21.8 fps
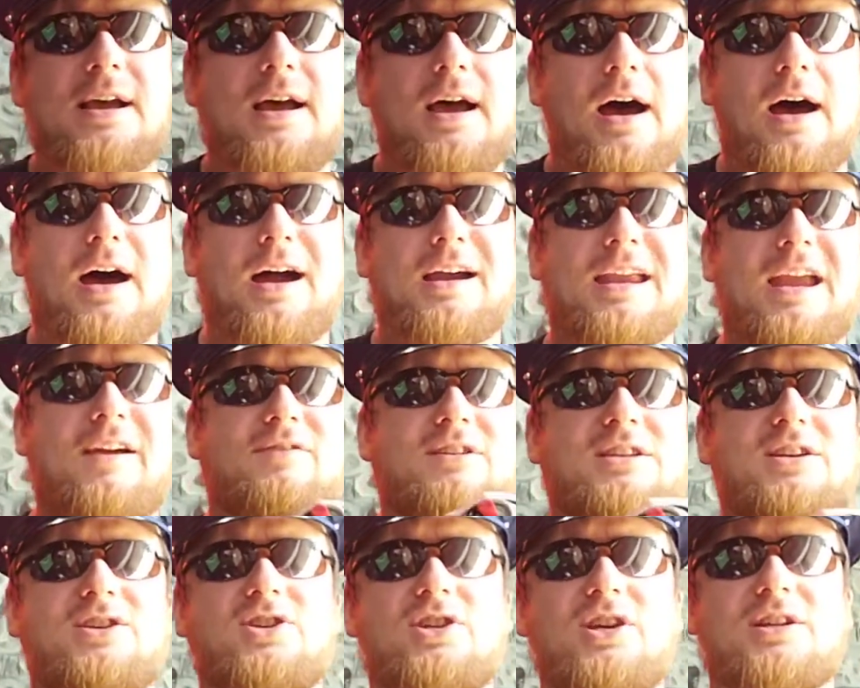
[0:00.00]
Uh, give
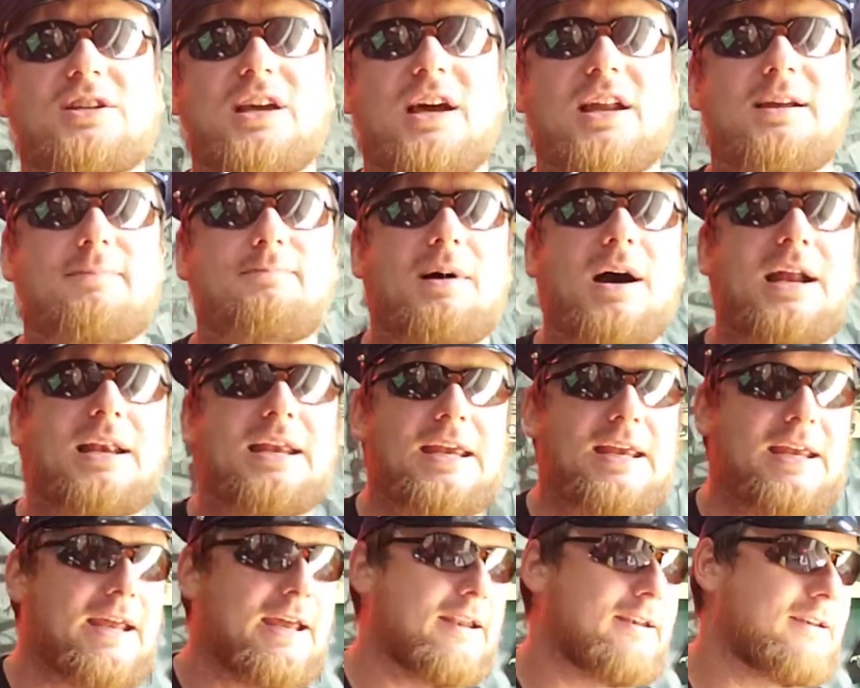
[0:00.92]
us a shit ton of
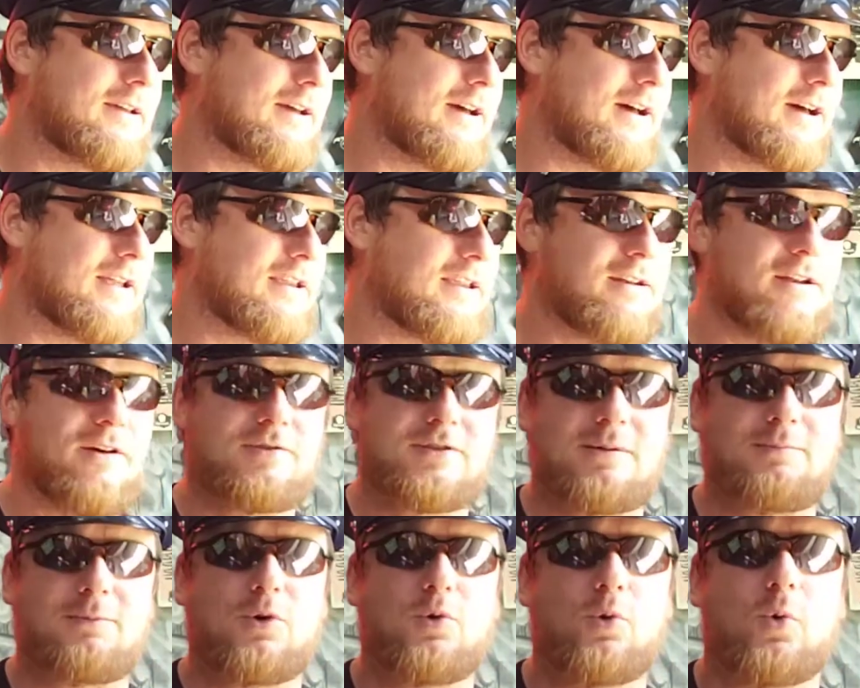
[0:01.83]
money and uh, you know
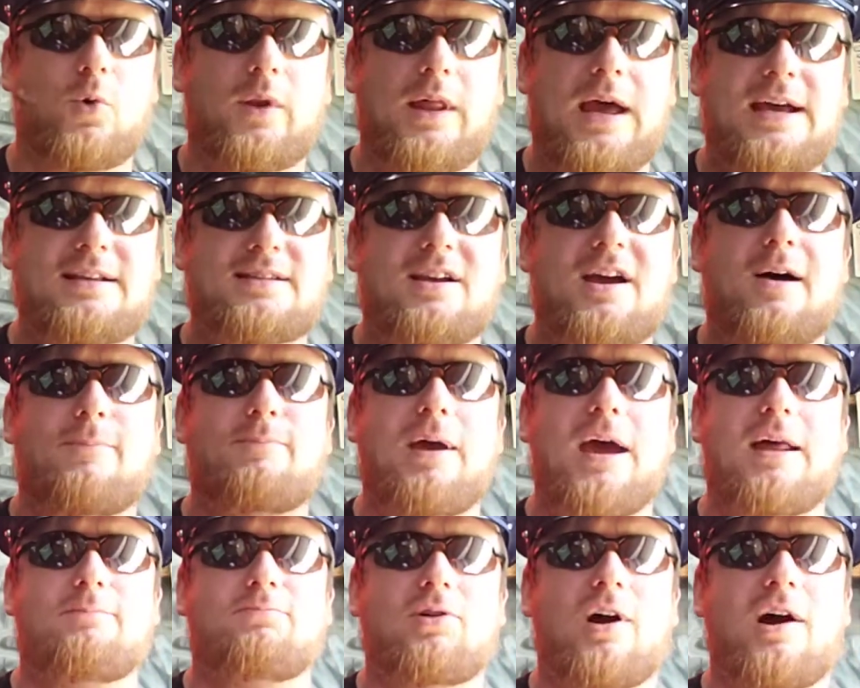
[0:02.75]
some cool ass
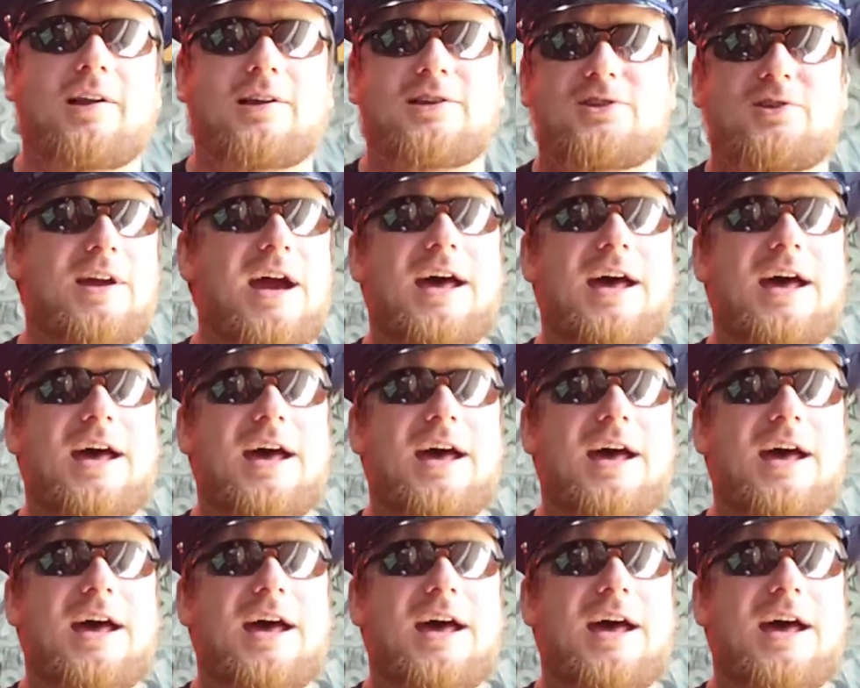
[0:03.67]
Cuphead products. You